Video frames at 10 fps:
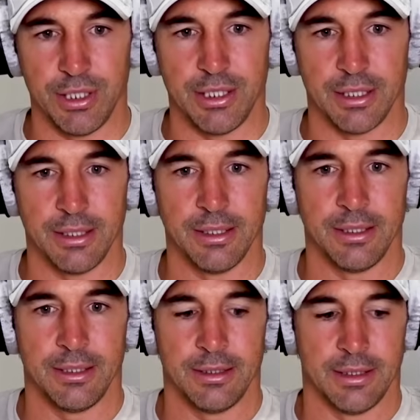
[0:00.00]
and
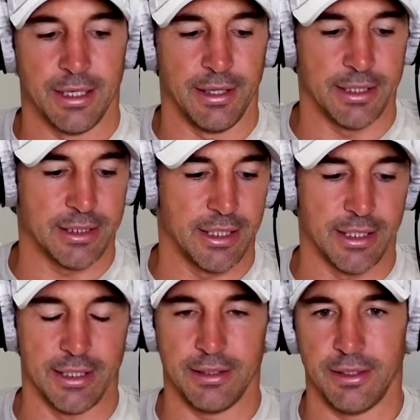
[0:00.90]
that's
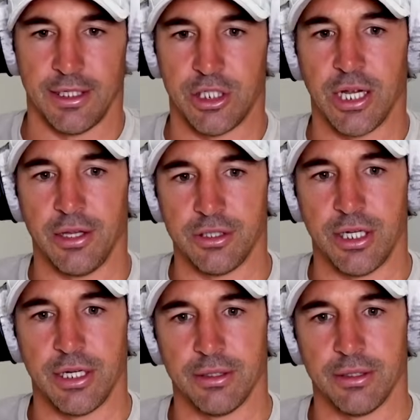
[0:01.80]
their challenge now.